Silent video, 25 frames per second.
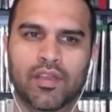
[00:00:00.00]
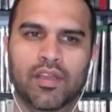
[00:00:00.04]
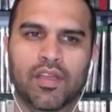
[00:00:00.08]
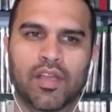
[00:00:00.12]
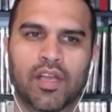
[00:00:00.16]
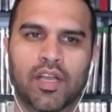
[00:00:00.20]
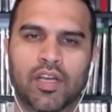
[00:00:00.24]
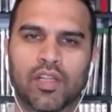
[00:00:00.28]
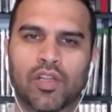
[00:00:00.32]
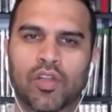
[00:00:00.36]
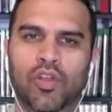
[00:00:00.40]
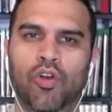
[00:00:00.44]

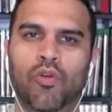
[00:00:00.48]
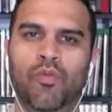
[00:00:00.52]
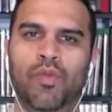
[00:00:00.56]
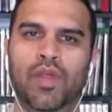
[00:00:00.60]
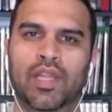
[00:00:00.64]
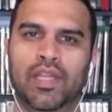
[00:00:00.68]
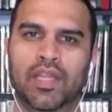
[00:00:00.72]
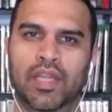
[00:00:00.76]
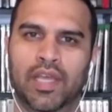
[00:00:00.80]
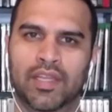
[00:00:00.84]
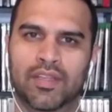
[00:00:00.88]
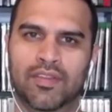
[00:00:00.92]
globe that
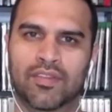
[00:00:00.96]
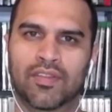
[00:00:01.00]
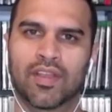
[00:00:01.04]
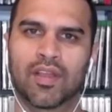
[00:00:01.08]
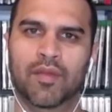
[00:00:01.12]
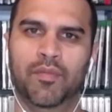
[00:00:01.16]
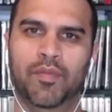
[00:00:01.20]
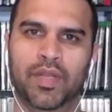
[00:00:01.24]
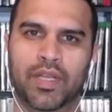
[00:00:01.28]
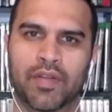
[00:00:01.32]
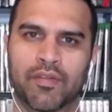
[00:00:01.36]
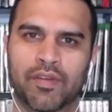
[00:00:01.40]
lights up
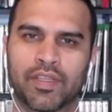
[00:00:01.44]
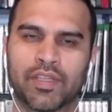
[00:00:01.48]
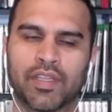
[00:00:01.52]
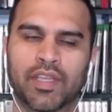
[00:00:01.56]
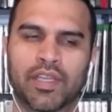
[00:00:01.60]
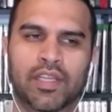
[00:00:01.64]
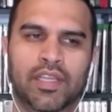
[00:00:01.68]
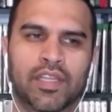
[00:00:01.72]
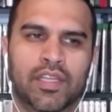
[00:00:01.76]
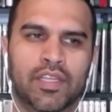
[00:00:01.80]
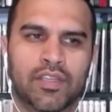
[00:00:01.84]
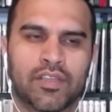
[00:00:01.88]
and everything,
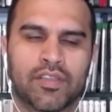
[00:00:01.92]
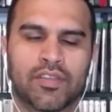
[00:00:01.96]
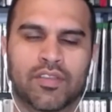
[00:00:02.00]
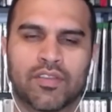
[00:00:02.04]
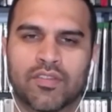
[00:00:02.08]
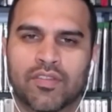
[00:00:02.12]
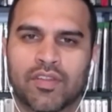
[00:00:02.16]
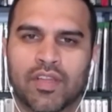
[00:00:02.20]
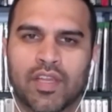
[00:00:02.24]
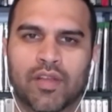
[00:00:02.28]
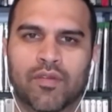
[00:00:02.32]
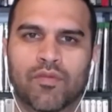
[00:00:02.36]
and it's just
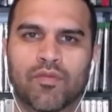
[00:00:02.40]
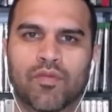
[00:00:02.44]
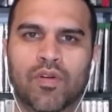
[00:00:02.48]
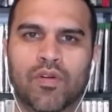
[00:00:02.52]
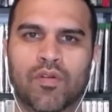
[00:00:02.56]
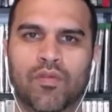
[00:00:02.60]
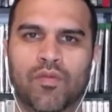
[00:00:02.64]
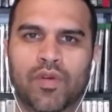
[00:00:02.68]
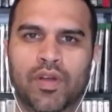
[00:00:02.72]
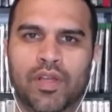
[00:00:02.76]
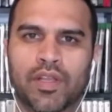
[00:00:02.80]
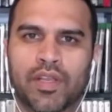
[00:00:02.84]
like, well,
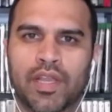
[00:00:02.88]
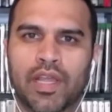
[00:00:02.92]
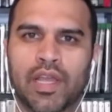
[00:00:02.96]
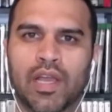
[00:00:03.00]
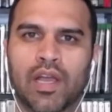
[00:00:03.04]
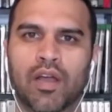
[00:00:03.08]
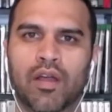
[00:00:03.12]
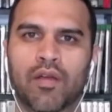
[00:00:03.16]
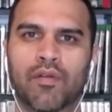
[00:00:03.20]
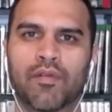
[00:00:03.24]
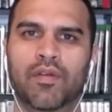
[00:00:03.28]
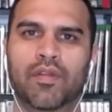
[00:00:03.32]
what
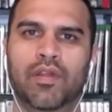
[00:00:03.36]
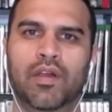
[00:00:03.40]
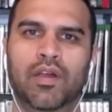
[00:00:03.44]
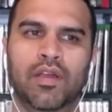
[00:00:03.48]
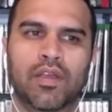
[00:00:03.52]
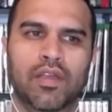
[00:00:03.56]
now?